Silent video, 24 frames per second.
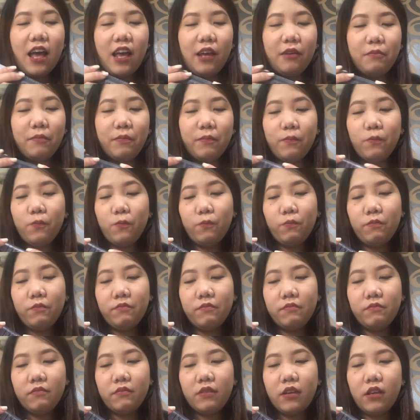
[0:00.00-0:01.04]

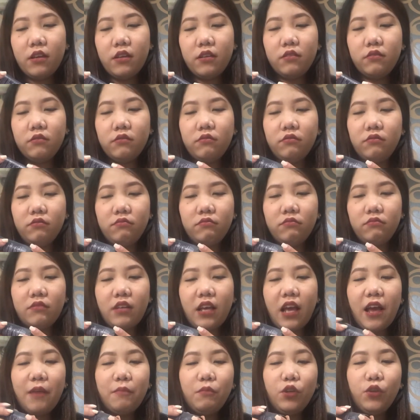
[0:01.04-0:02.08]

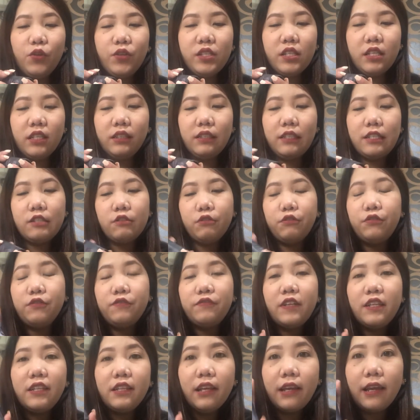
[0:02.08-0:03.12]
I'm using this
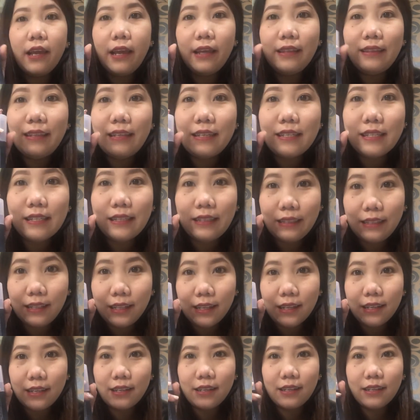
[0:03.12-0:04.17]
Urban Decay
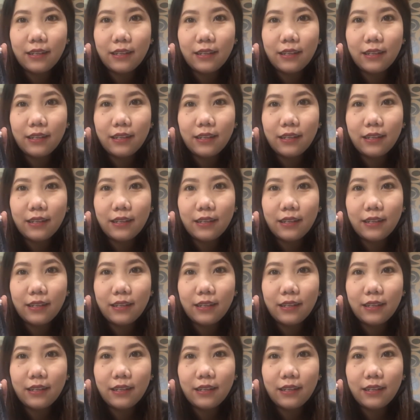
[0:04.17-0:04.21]
lipstick